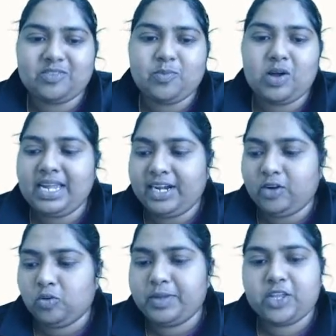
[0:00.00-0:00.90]

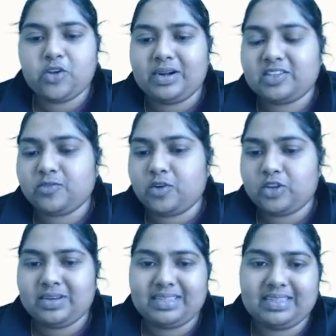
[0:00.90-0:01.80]
2pq, it is for
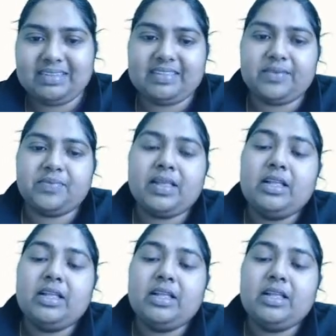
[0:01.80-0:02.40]
your this thing.